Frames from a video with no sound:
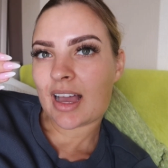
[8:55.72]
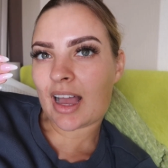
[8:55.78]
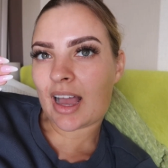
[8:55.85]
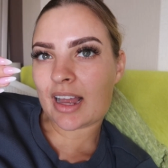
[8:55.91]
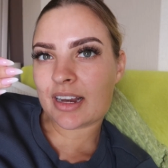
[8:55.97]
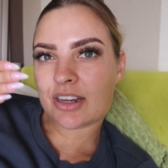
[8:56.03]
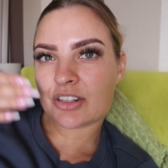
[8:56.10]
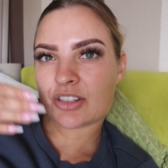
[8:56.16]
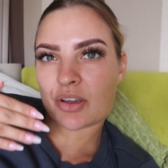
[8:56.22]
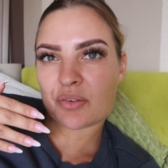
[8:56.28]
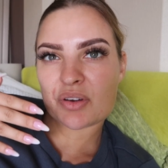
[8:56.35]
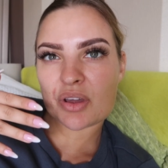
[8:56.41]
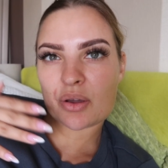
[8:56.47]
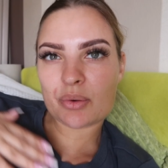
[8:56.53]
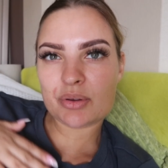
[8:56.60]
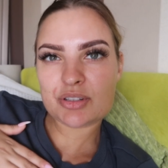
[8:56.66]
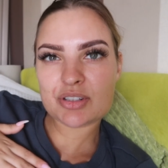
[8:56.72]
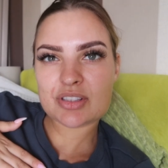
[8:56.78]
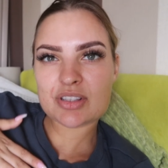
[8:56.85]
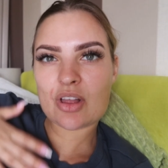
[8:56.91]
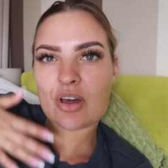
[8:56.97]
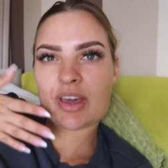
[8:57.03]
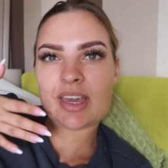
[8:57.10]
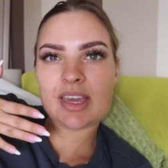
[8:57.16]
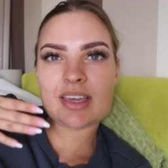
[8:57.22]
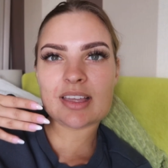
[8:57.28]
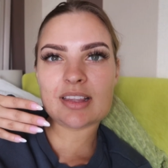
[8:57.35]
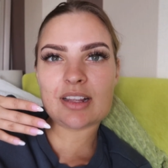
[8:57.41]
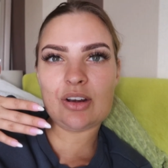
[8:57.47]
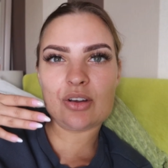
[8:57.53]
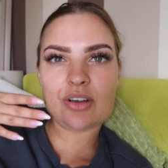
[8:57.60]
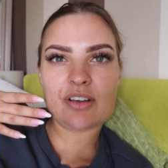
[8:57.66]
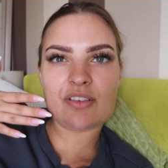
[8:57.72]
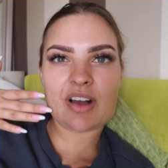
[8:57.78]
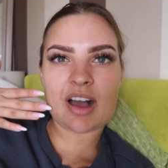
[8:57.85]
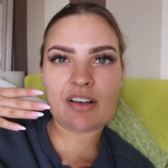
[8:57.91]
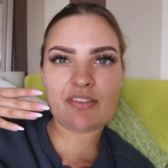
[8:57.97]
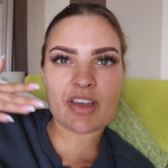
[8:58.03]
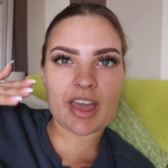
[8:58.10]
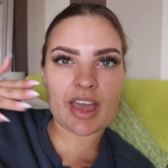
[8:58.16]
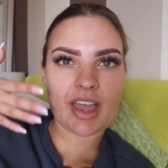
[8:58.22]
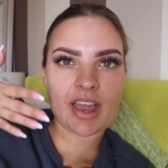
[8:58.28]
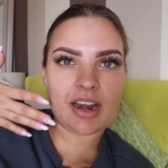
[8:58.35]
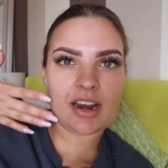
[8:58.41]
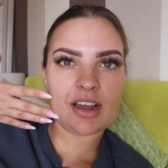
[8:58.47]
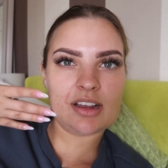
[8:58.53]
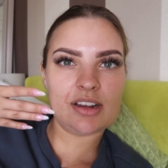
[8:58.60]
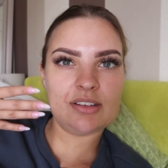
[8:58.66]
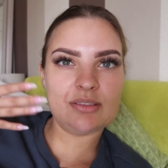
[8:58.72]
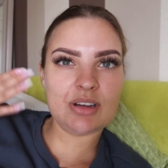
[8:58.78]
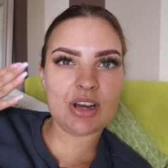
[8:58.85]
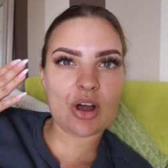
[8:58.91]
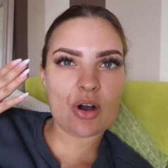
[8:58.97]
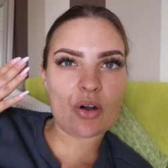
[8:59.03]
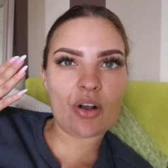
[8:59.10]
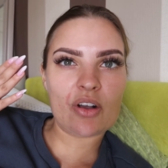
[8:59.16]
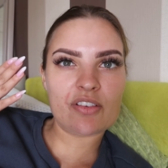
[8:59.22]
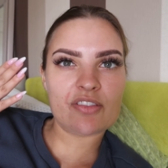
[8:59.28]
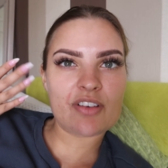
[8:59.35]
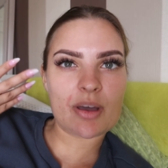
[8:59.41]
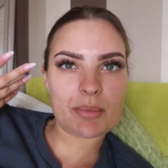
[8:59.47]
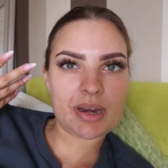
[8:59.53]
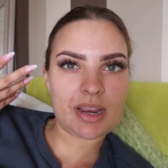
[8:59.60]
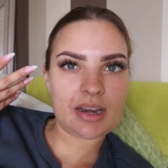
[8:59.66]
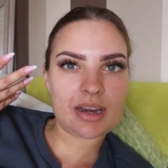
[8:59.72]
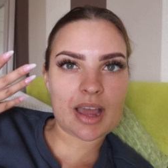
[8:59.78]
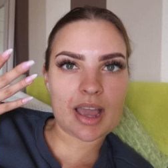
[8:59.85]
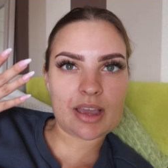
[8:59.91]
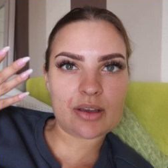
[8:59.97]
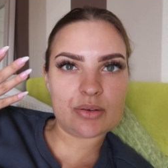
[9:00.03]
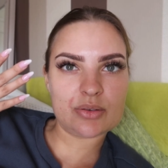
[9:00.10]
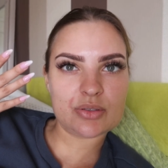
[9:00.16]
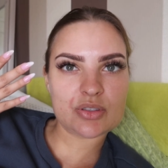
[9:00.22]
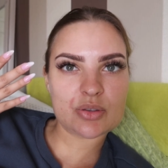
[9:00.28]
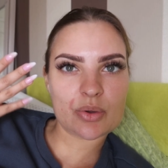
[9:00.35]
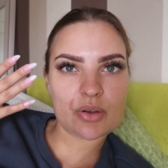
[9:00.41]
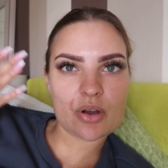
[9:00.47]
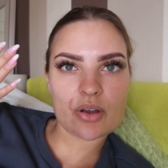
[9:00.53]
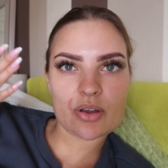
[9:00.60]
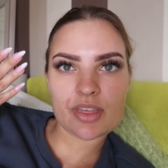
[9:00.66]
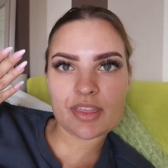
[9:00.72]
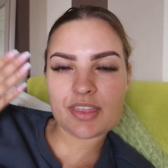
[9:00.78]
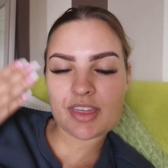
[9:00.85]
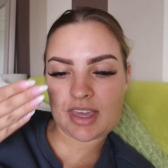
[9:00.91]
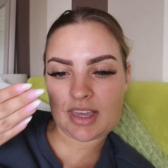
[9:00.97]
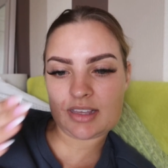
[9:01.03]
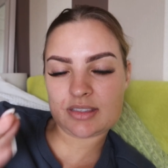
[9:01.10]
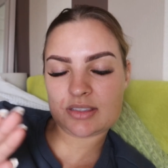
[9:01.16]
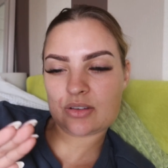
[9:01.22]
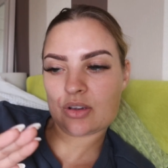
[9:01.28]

and I don't know, I just like the look of having long feminine nails. So I got these